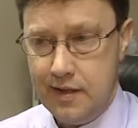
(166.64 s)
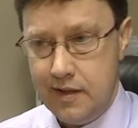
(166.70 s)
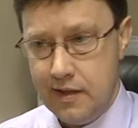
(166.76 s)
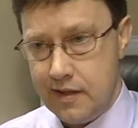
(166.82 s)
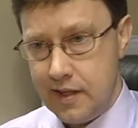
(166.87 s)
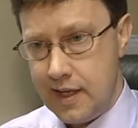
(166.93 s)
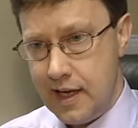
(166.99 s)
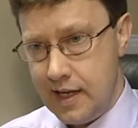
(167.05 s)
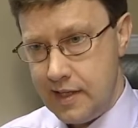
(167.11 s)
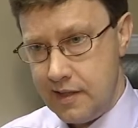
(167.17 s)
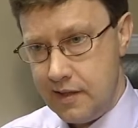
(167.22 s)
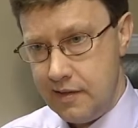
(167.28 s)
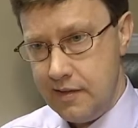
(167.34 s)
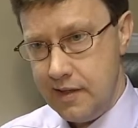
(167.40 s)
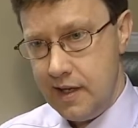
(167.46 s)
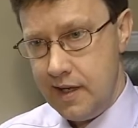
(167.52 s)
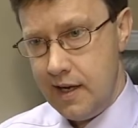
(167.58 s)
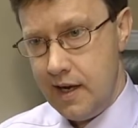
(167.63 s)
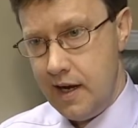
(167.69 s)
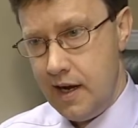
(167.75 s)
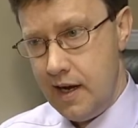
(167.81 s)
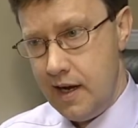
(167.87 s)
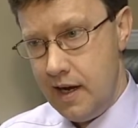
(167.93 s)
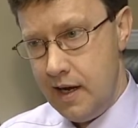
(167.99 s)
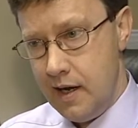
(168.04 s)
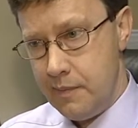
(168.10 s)
The other category
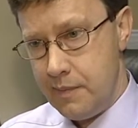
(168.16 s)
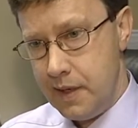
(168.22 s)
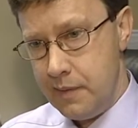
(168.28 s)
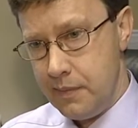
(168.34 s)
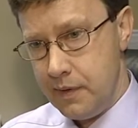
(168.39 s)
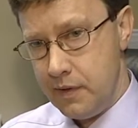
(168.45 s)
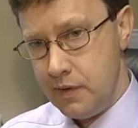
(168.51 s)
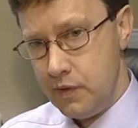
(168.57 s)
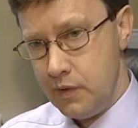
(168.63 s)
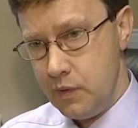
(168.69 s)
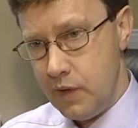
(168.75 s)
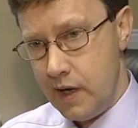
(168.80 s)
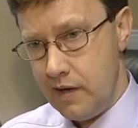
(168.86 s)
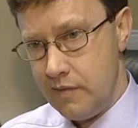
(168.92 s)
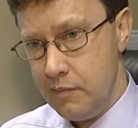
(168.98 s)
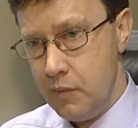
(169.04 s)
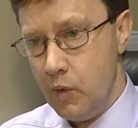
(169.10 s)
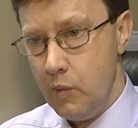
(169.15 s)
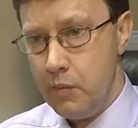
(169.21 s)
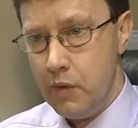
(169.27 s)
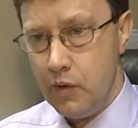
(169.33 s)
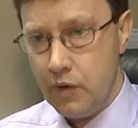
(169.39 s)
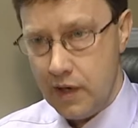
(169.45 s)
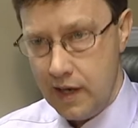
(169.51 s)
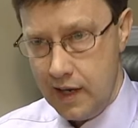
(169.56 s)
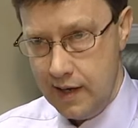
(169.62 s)
are people who have more
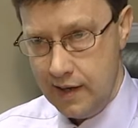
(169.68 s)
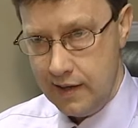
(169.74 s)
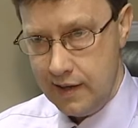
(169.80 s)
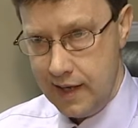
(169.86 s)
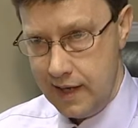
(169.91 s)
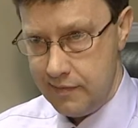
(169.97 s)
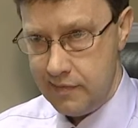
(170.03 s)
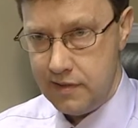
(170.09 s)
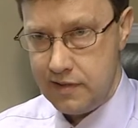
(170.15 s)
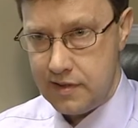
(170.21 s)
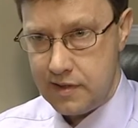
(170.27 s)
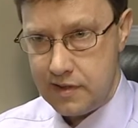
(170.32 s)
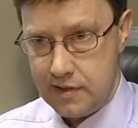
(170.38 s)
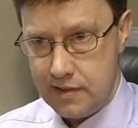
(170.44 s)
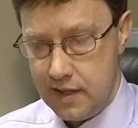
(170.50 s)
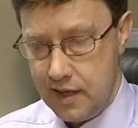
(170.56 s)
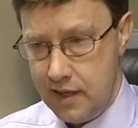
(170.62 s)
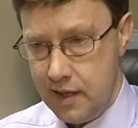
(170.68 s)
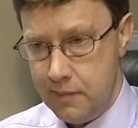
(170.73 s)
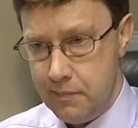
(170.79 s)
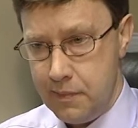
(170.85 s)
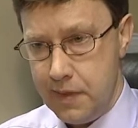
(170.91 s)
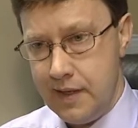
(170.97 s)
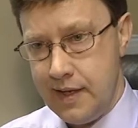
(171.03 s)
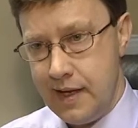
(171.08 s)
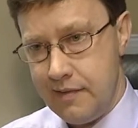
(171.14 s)
borderline levels,
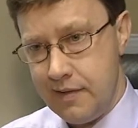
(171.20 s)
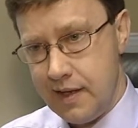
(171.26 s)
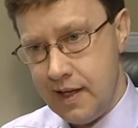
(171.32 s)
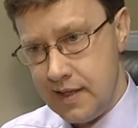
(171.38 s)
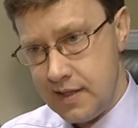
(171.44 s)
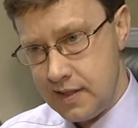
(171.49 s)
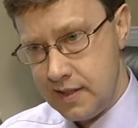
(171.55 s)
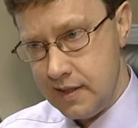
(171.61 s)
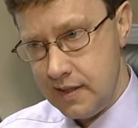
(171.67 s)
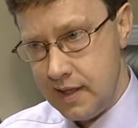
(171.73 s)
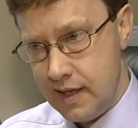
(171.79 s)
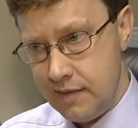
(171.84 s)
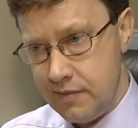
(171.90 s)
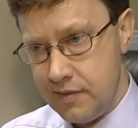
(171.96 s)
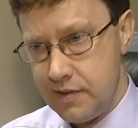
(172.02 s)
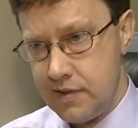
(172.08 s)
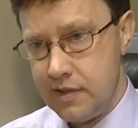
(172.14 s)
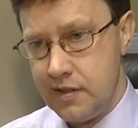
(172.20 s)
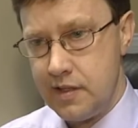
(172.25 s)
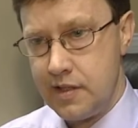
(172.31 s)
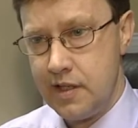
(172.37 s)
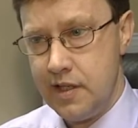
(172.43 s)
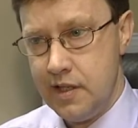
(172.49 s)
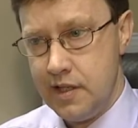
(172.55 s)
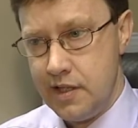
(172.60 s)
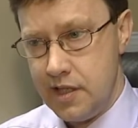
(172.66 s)
but nevertheless still levels
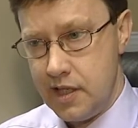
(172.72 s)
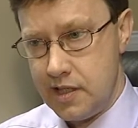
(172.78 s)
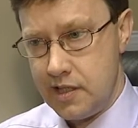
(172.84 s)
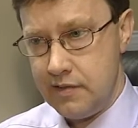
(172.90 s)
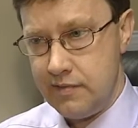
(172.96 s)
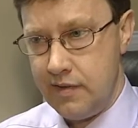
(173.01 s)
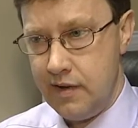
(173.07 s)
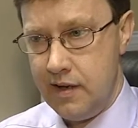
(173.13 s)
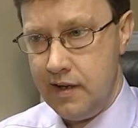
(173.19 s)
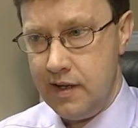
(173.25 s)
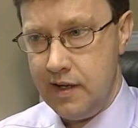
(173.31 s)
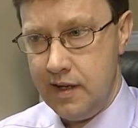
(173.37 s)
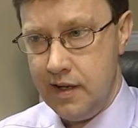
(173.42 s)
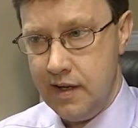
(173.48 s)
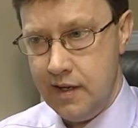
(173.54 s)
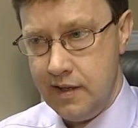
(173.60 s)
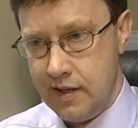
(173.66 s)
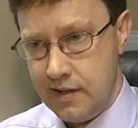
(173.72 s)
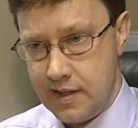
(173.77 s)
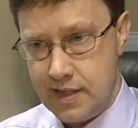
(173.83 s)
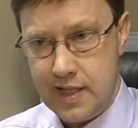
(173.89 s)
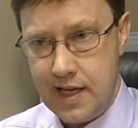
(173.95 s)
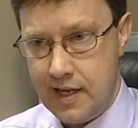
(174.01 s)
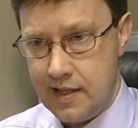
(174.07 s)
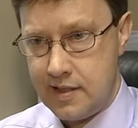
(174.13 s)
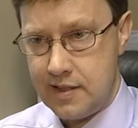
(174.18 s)
that justify another
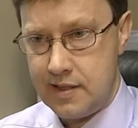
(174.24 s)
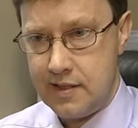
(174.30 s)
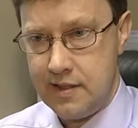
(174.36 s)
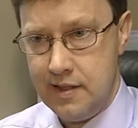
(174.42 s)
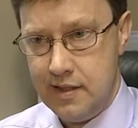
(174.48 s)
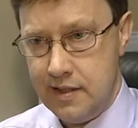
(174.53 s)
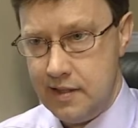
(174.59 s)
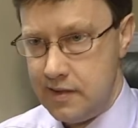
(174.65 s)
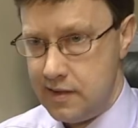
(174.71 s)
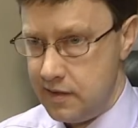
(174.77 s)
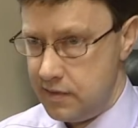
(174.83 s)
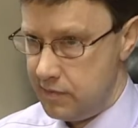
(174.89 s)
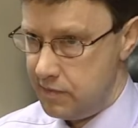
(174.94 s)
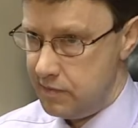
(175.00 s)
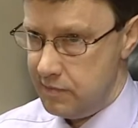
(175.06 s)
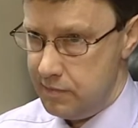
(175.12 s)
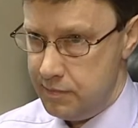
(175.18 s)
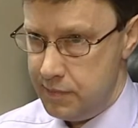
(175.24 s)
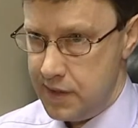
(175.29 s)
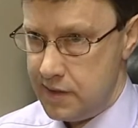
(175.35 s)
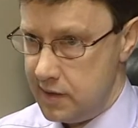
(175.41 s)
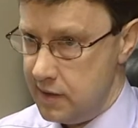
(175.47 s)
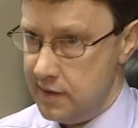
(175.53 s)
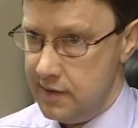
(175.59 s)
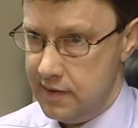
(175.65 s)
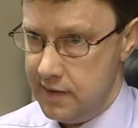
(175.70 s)
test to be
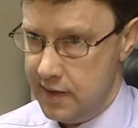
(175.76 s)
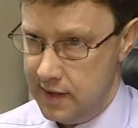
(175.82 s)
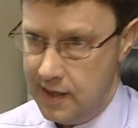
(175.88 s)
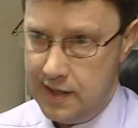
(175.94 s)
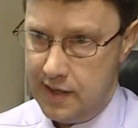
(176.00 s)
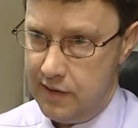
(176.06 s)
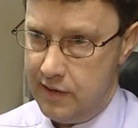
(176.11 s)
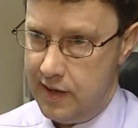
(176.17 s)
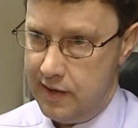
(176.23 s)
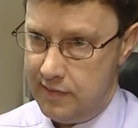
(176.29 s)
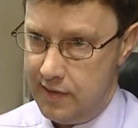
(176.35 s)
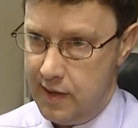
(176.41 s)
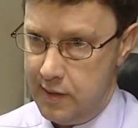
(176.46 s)
certain that they don't have